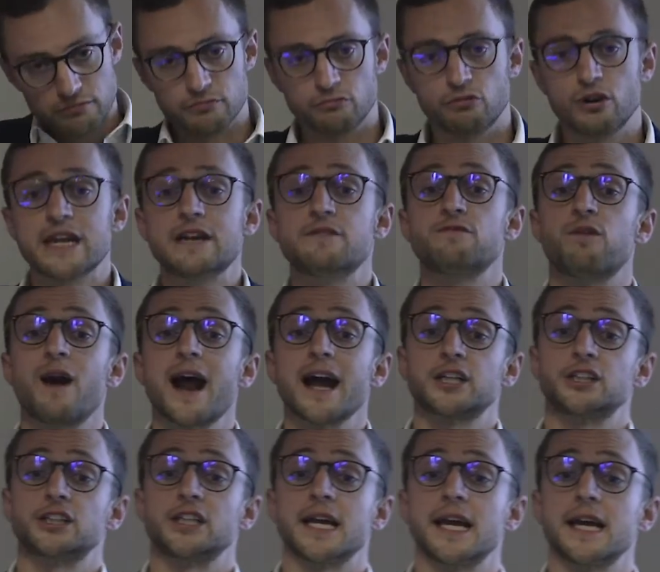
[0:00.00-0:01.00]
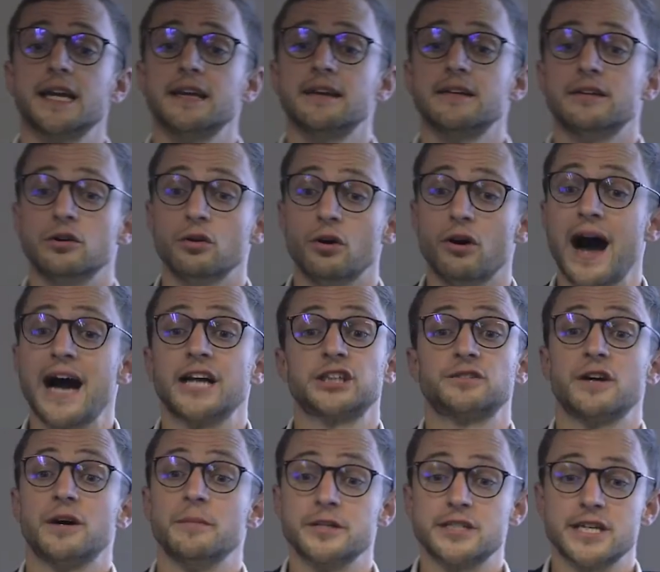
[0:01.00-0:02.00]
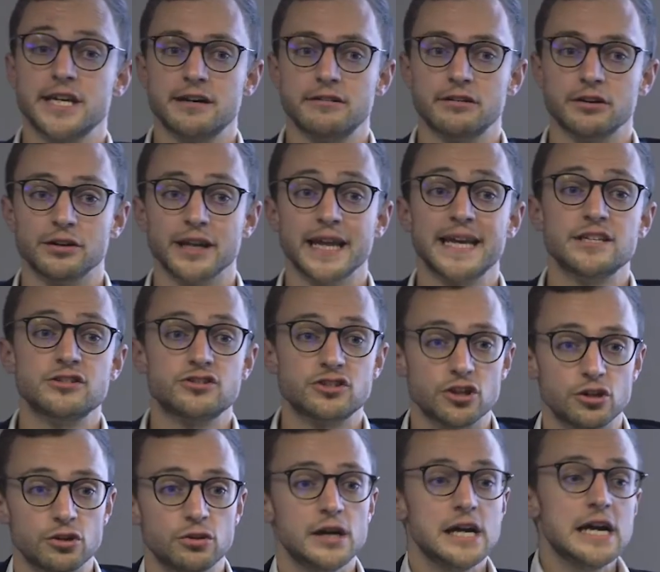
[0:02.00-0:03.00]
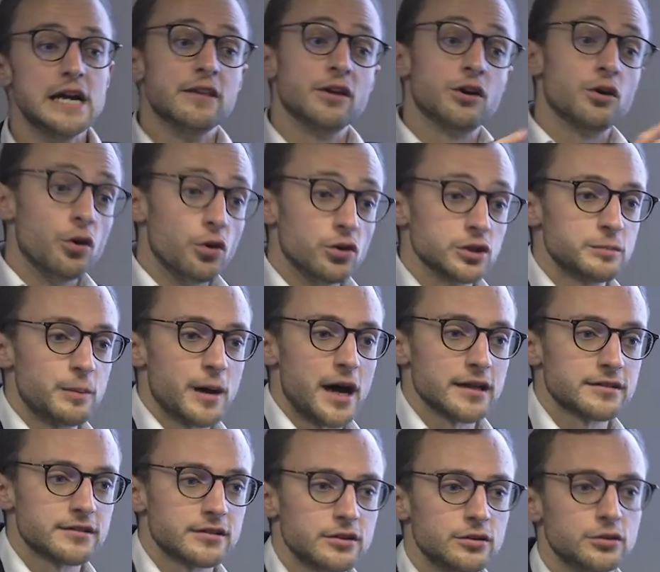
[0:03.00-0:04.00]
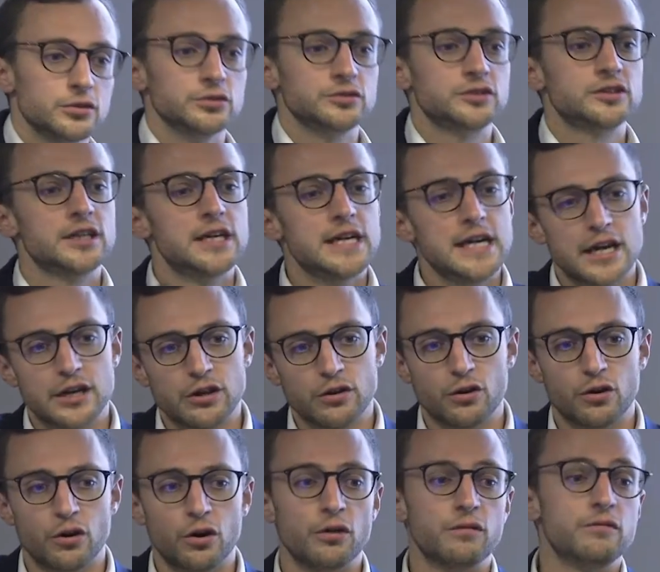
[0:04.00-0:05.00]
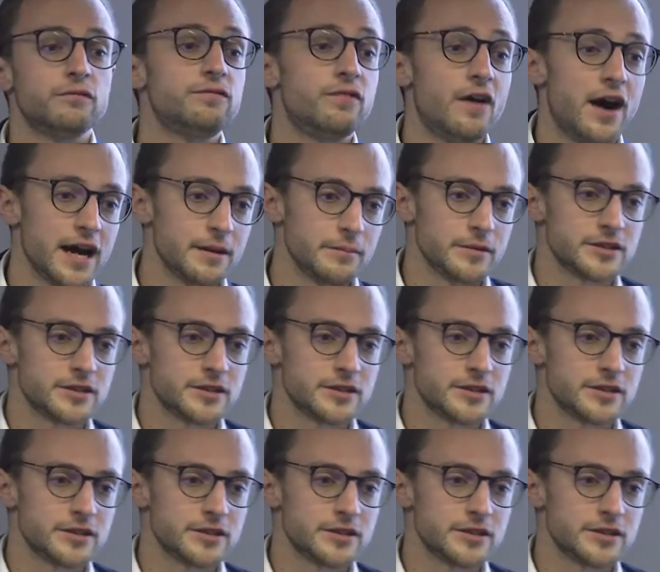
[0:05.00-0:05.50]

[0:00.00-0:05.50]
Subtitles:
refractionate your asphalt material into the coarse particles, your fine